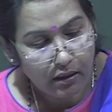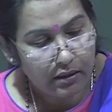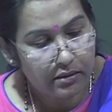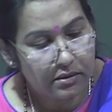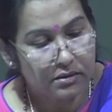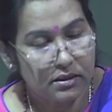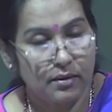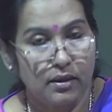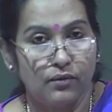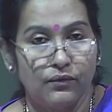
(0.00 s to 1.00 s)
in such
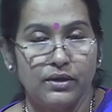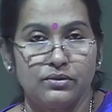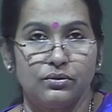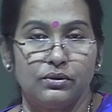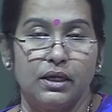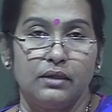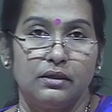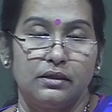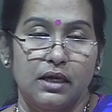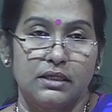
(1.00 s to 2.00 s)
a way, so that the
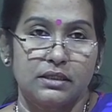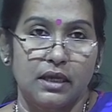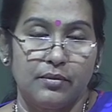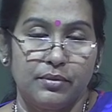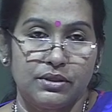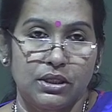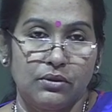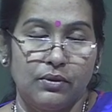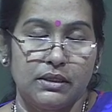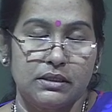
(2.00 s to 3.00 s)
task can be
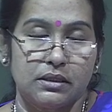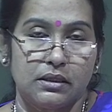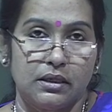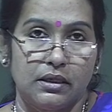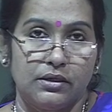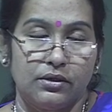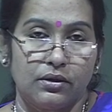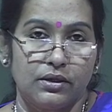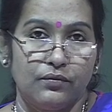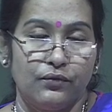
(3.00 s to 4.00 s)
sequenced in an
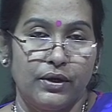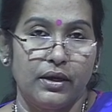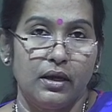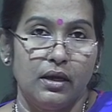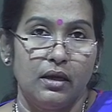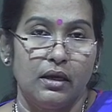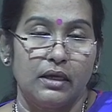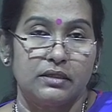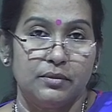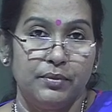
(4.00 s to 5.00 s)
inductive way,
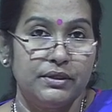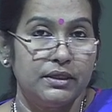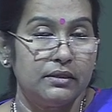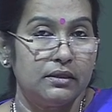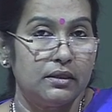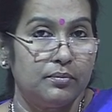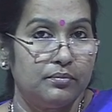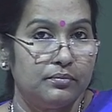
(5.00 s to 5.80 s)
exhibiting the